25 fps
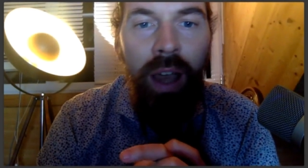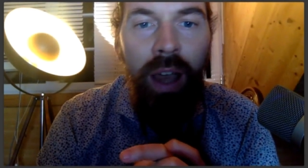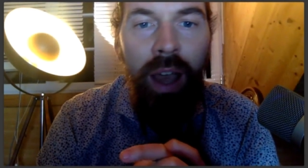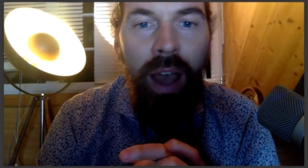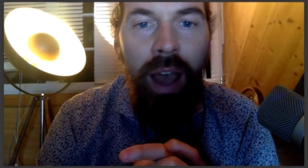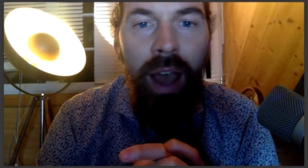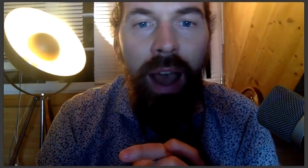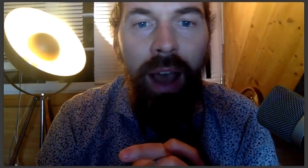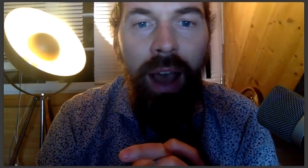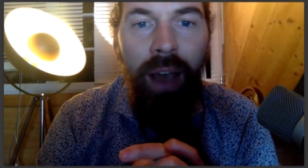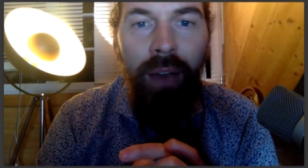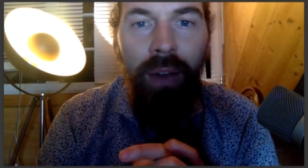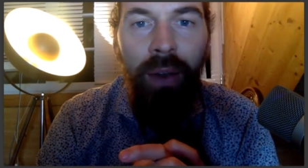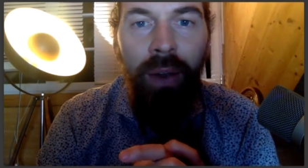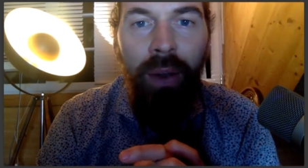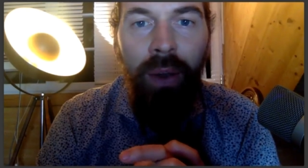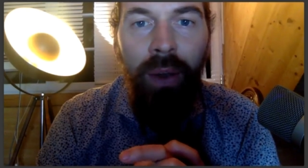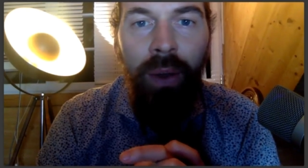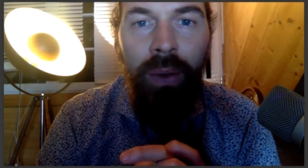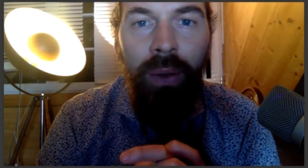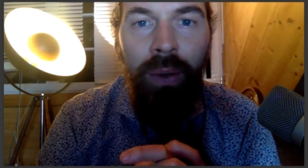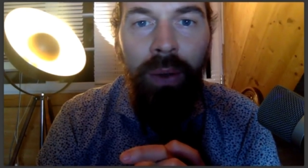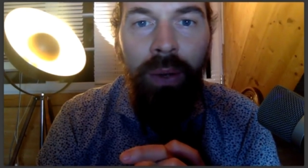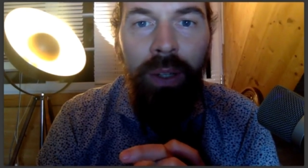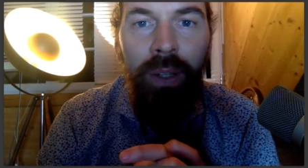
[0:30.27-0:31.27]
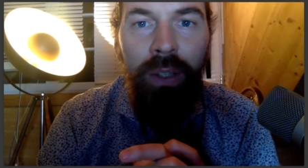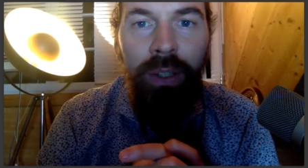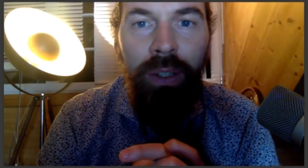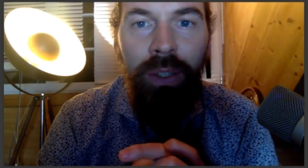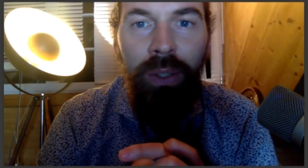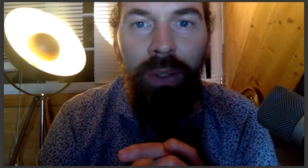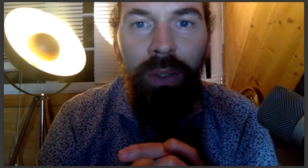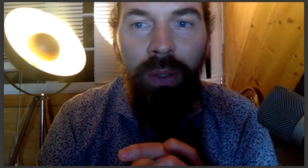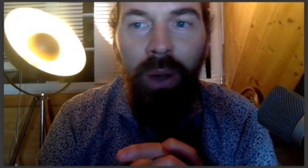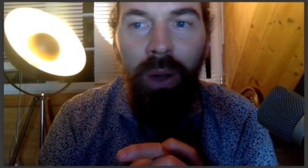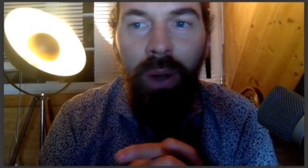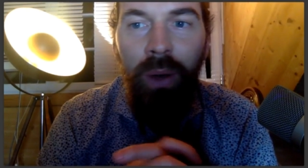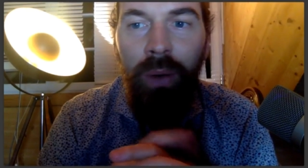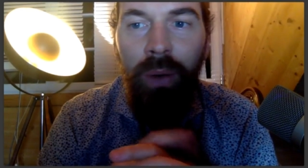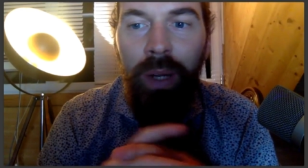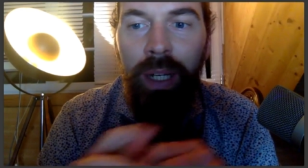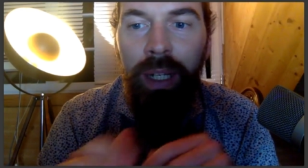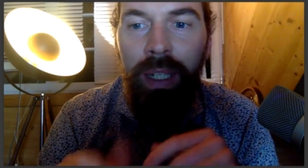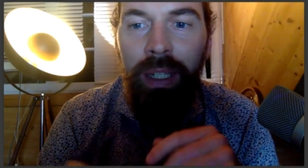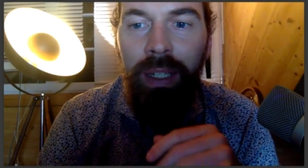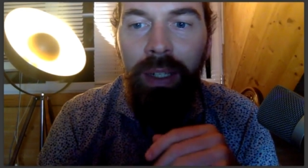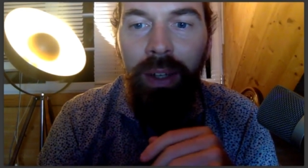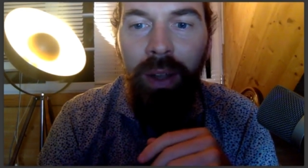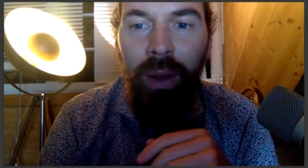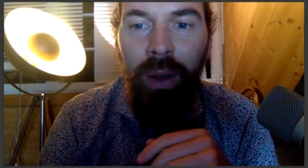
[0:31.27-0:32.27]
how long you
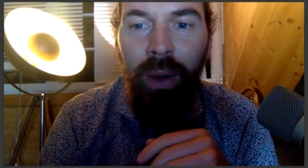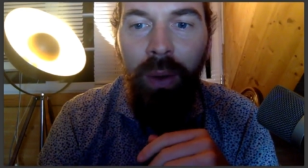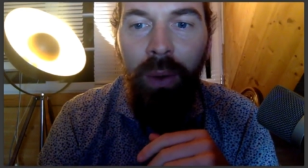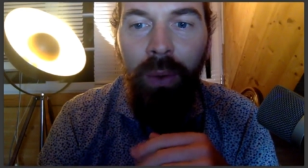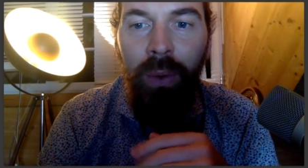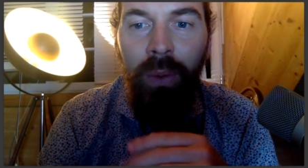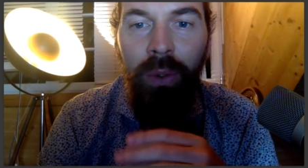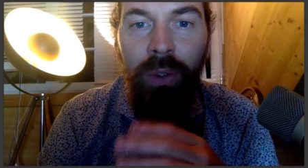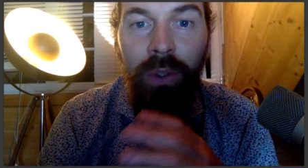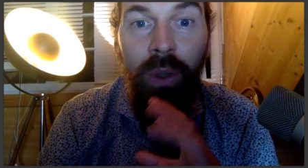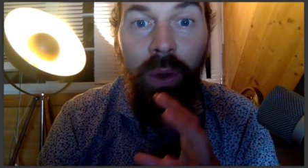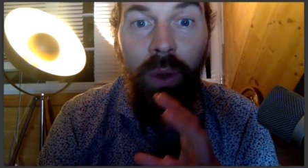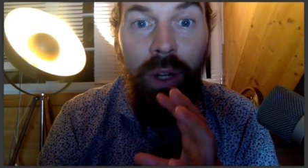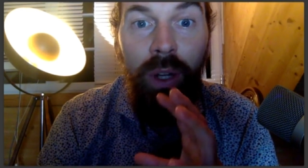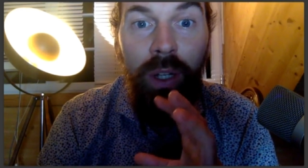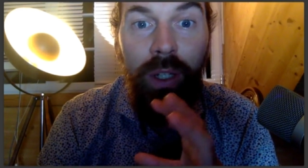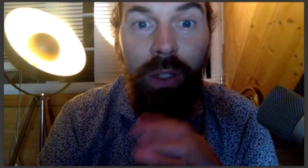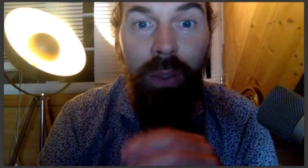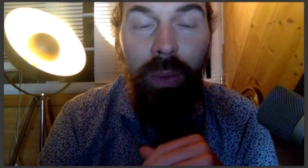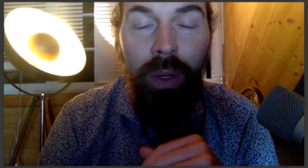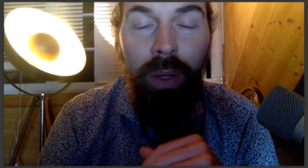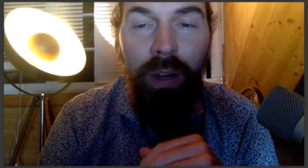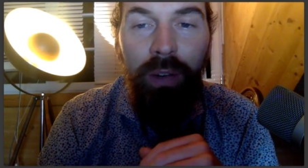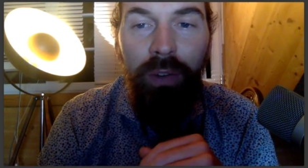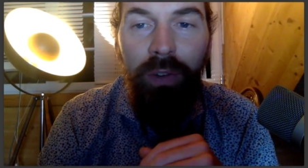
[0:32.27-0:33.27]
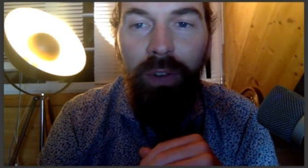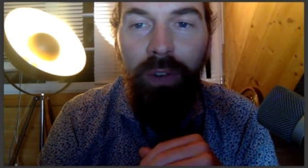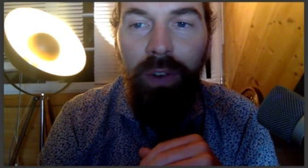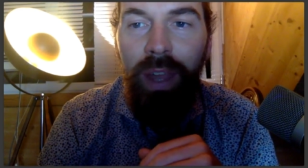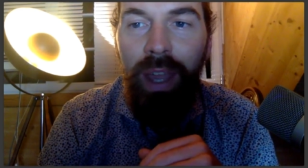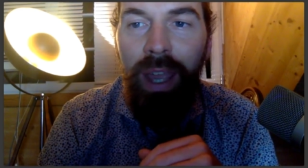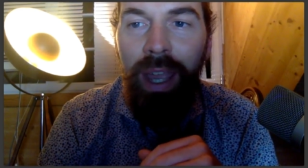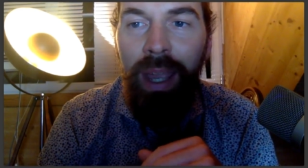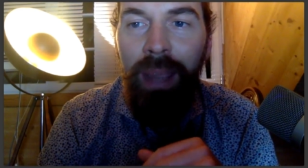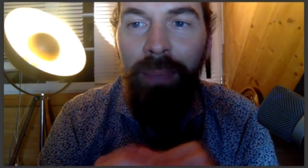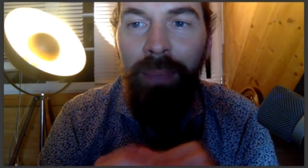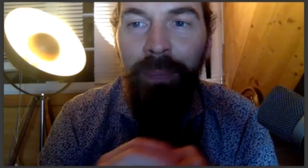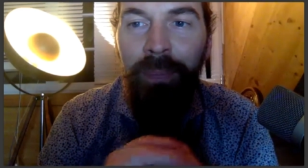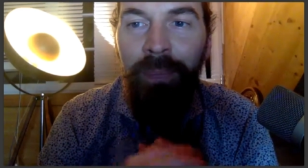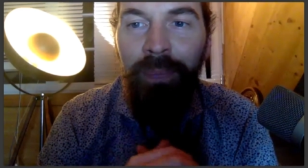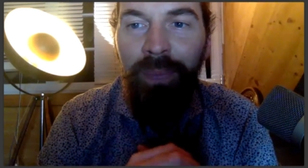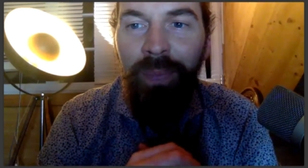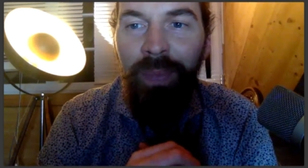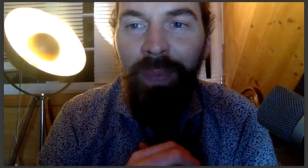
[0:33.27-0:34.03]
already know your twin flame.